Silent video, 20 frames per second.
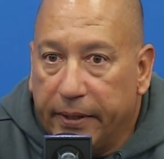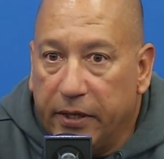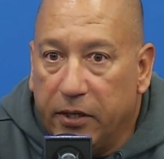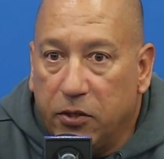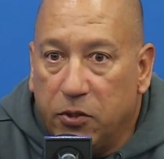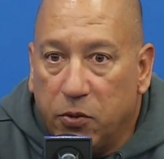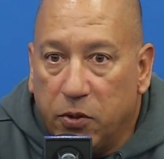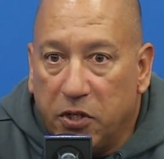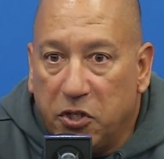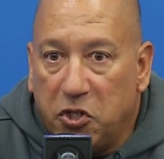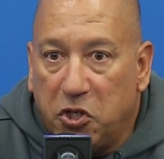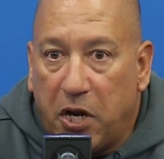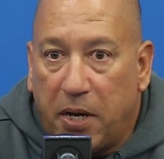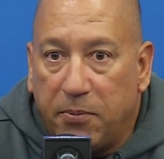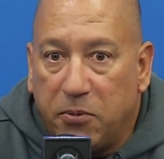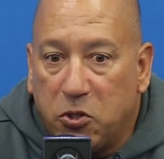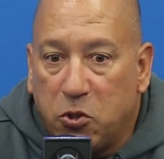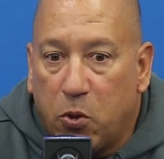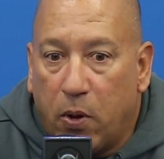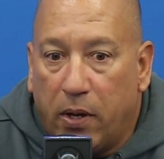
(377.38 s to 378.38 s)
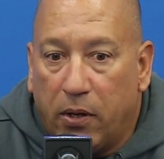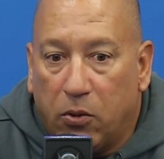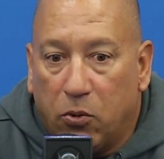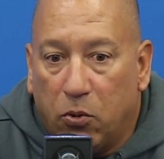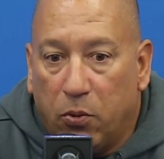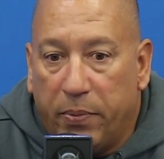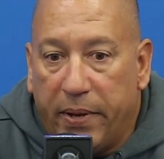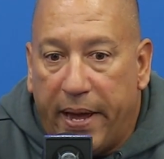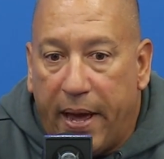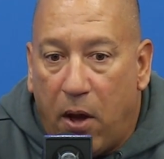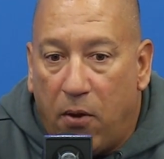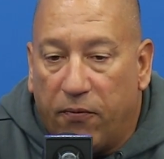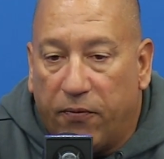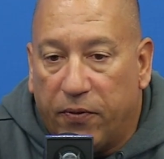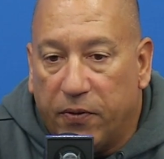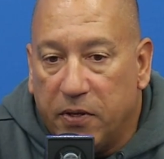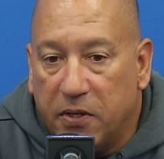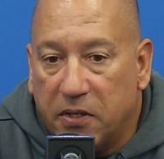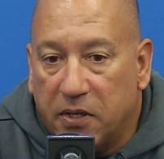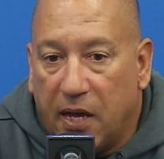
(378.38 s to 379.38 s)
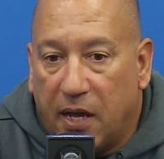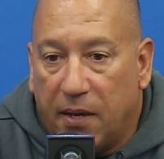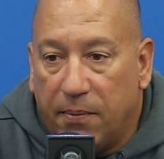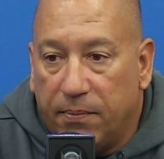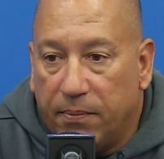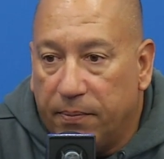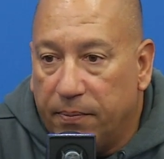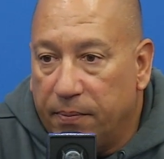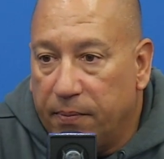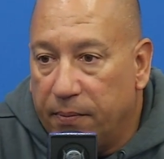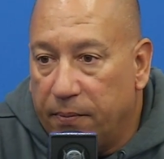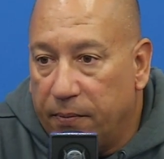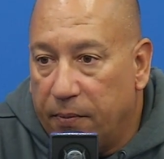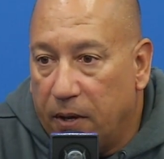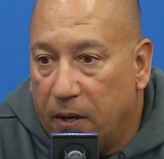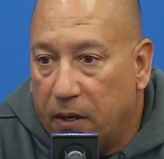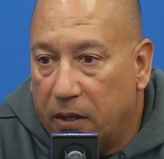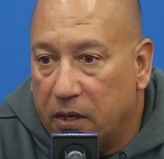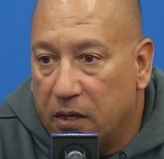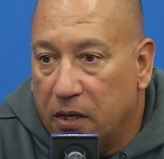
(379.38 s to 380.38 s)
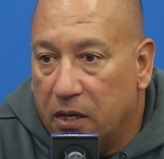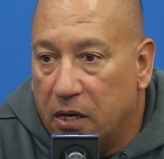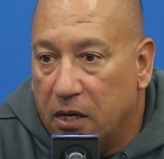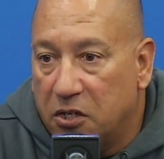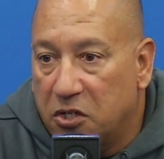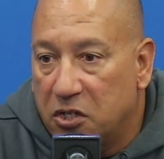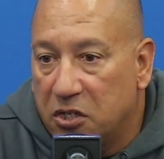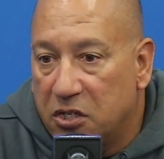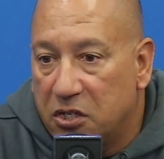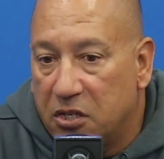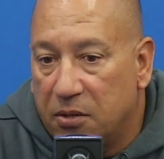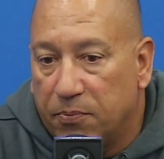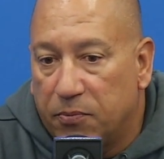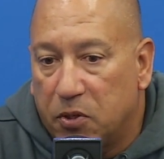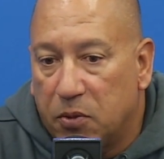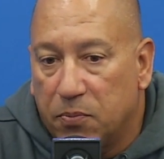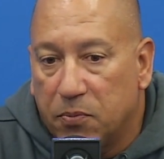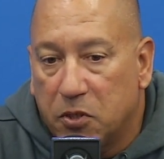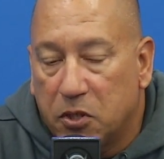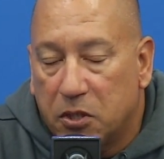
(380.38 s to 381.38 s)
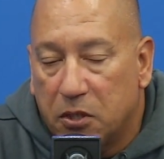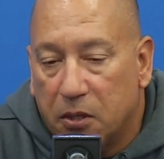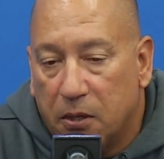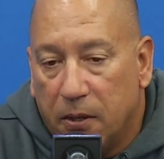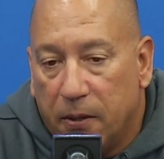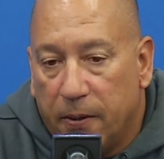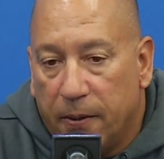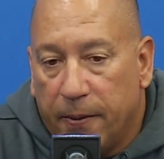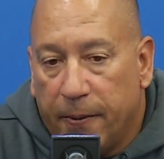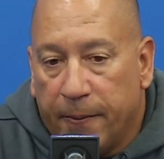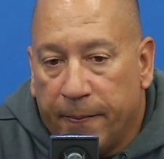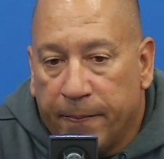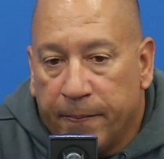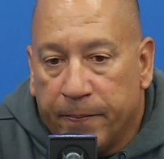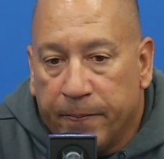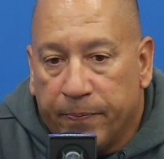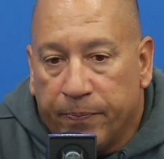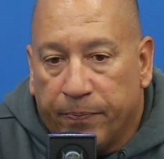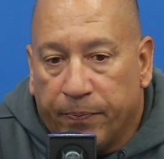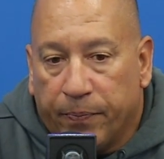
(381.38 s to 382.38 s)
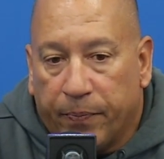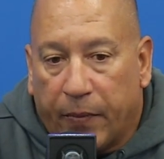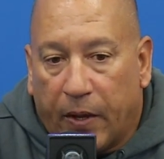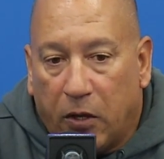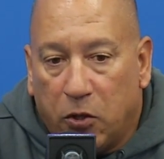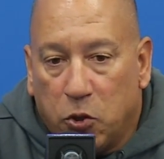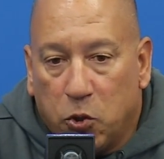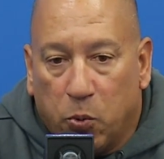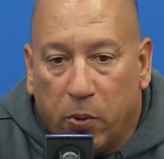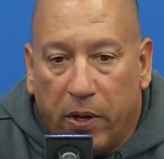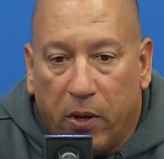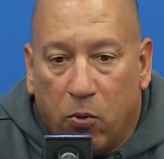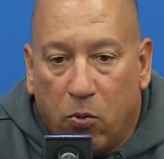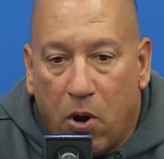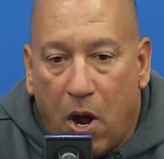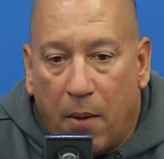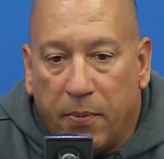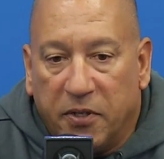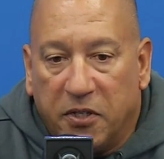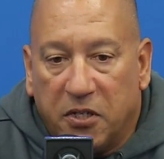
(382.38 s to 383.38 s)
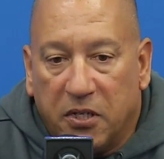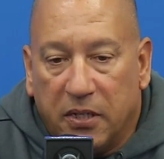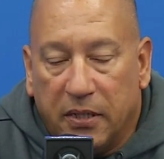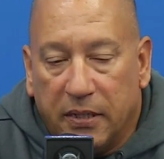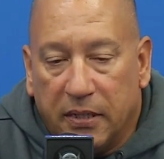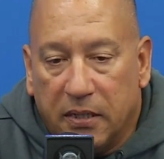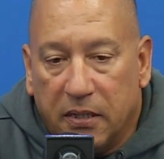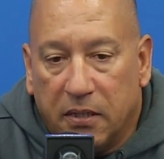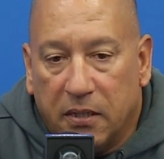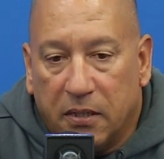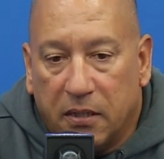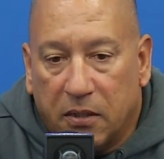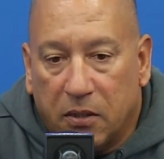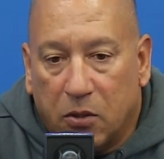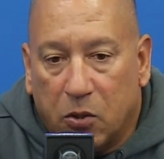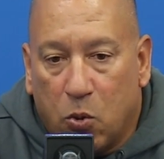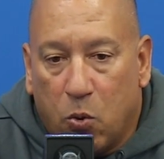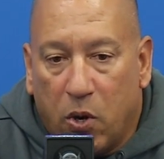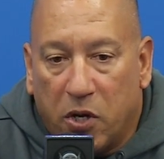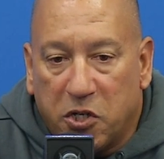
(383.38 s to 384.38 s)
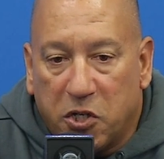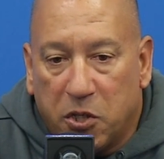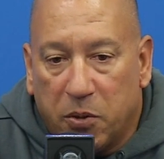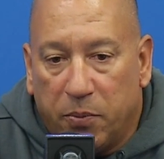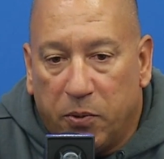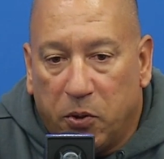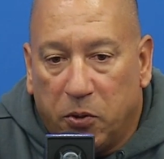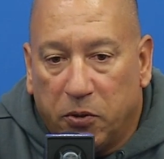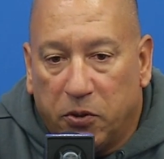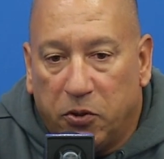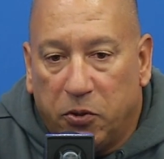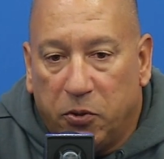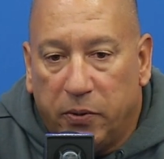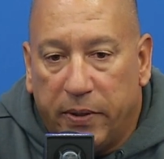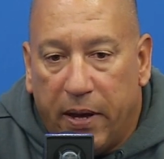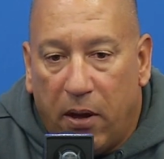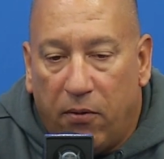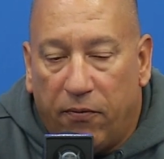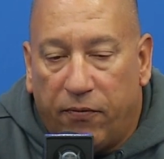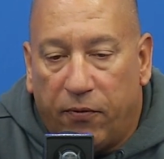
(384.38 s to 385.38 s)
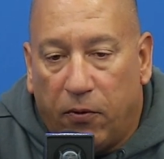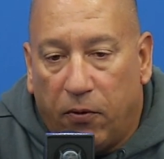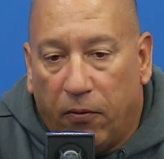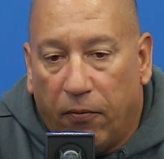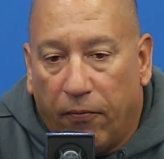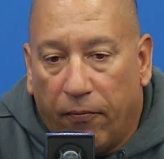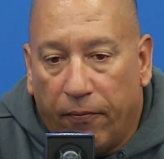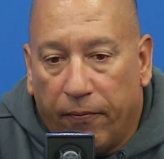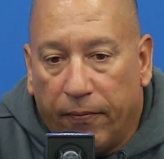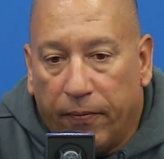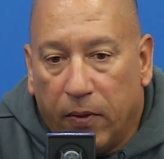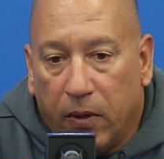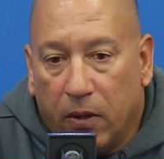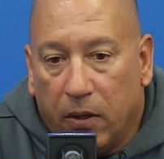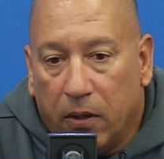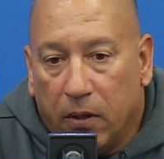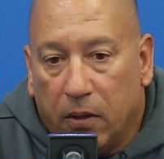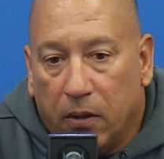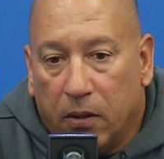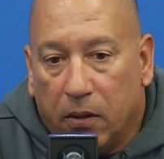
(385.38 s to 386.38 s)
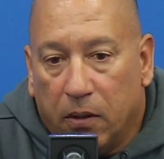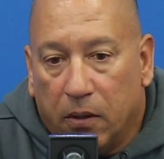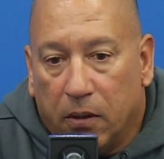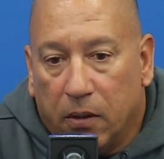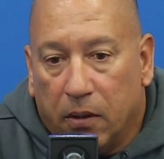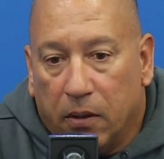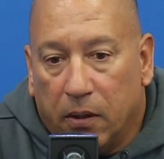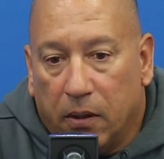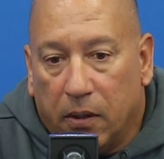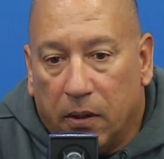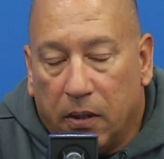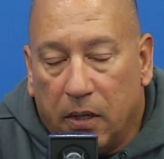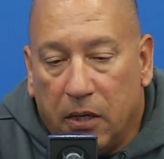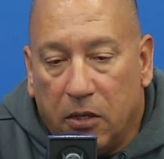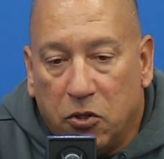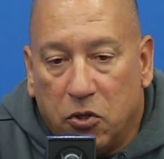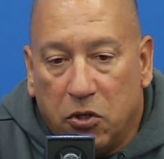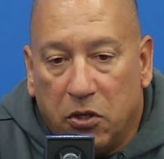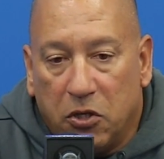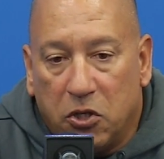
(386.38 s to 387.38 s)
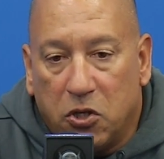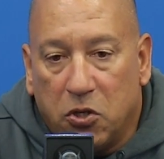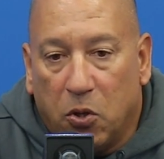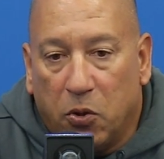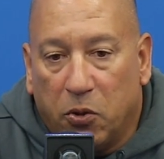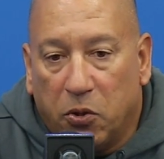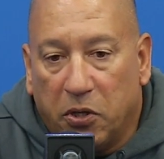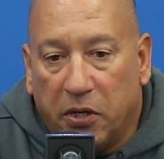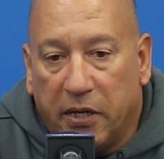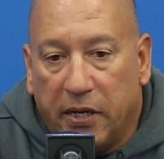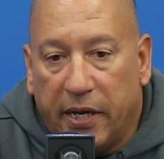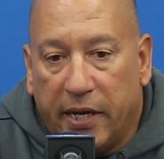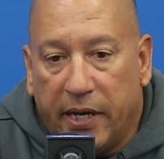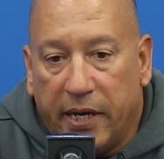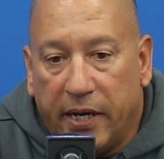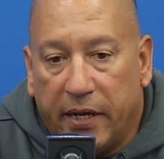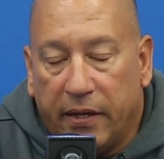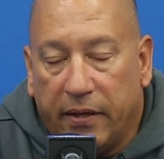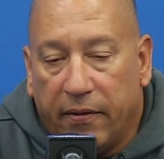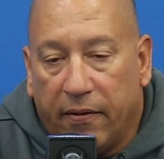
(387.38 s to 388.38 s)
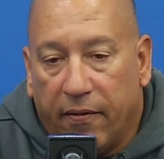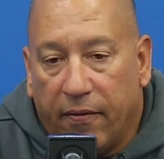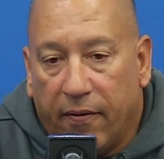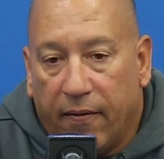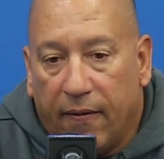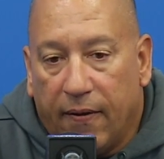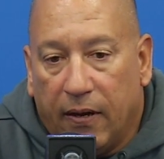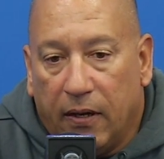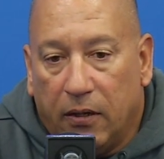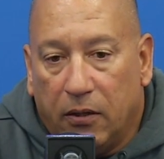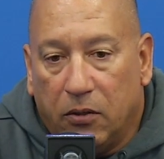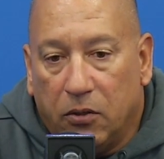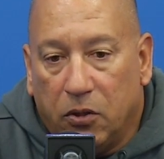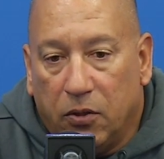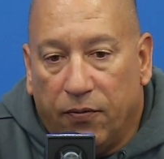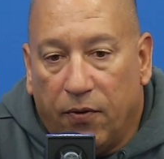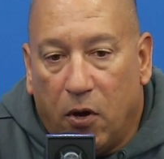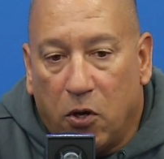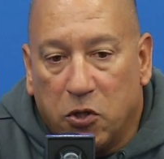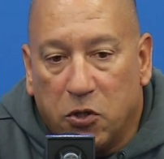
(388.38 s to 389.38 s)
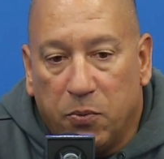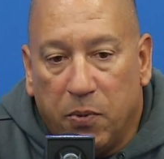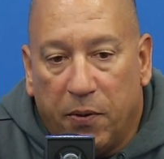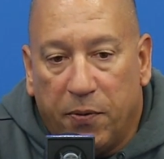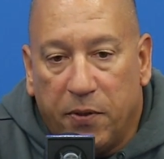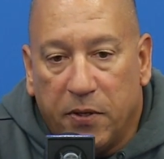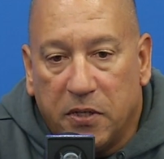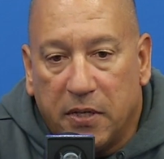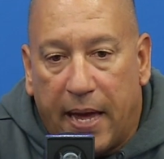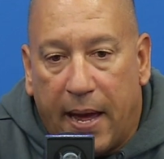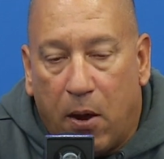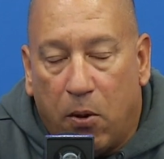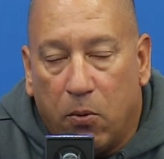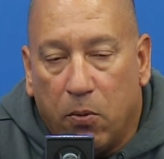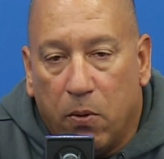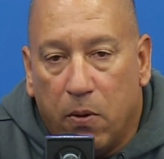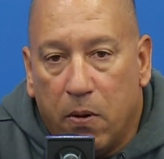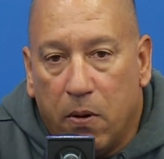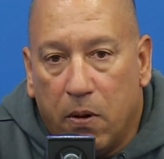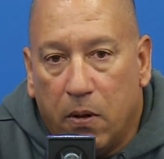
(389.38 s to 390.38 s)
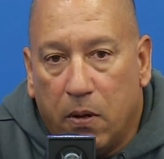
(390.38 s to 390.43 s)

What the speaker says: injuries, James Traylor will be out for this game, concussion symptoms. Jarrell Robinson is questionable to doubtful. He injured his shoulder today. Duval Smith is out